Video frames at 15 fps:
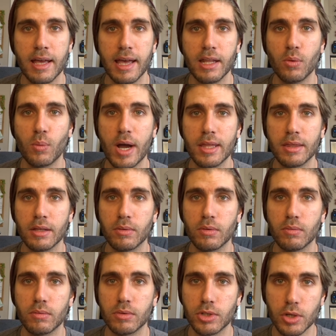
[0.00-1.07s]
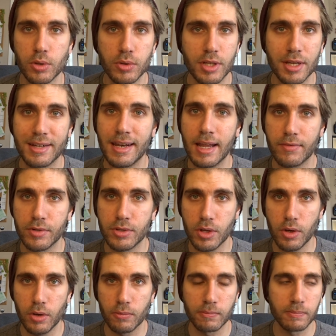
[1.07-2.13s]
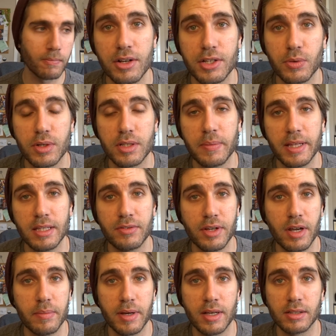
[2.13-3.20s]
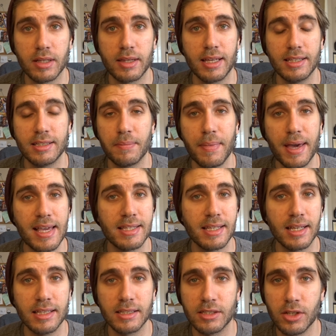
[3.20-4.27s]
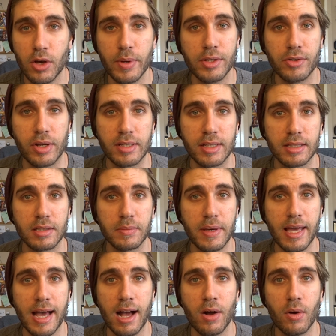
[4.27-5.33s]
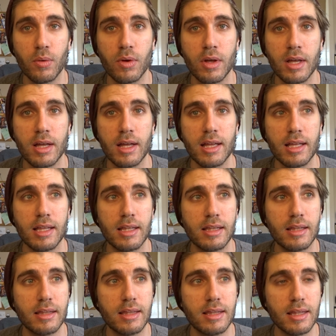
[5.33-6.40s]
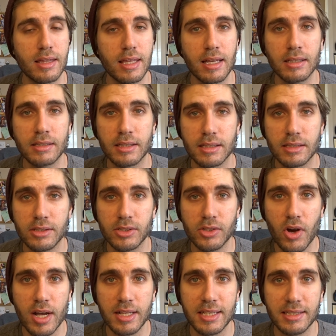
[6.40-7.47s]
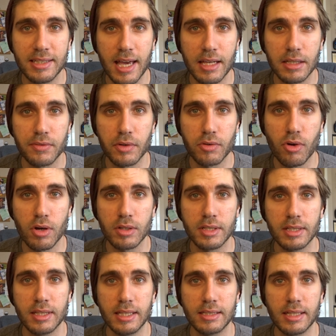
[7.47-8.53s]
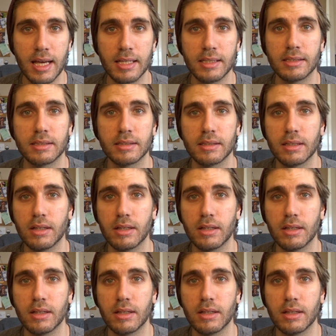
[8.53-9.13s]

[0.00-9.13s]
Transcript: in a way that shoes could never do. I just wanted to make this video because I think it's amazing. It's so interesting to me how the things that society takes for granted these days